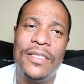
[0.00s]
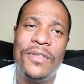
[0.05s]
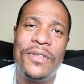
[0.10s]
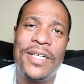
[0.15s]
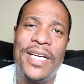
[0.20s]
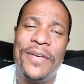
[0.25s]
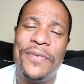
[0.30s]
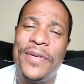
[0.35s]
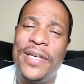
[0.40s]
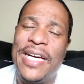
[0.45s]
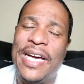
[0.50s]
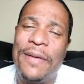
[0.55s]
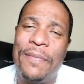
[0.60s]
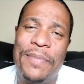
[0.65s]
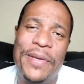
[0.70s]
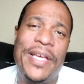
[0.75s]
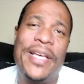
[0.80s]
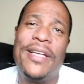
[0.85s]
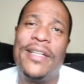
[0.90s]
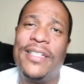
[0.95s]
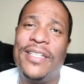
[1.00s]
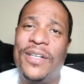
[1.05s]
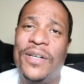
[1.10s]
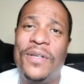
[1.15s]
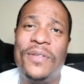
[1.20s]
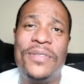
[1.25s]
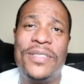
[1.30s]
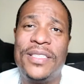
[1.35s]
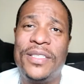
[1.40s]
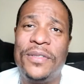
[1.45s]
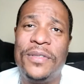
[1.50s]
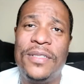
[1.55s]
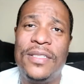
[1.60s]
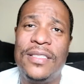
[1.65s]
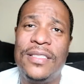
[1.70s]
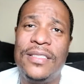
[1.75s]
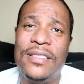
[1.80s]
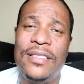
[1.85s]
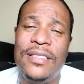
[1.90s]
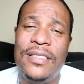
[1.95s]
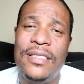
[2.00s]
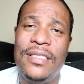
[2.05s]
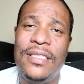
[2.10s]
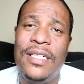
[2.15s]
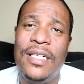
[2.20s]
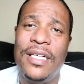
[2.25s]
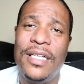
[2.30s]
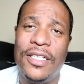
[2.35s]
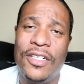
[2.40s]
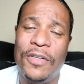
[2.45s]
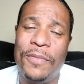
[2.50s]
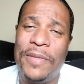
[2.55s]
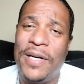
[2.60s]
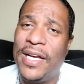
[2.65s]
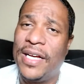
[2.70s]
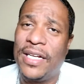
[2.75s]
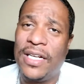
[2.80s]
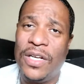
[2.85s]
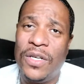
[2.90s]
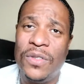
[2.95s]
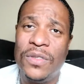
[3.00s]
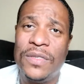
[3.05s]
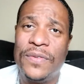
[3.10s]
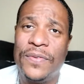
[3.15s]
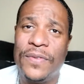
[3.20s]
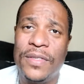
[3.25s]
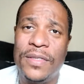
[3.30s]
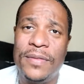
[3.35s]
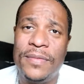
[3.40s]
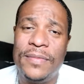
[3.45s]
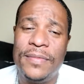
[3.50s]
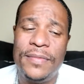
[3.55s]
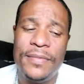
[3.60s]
Okay, we got big and tall store, go buy clothes from,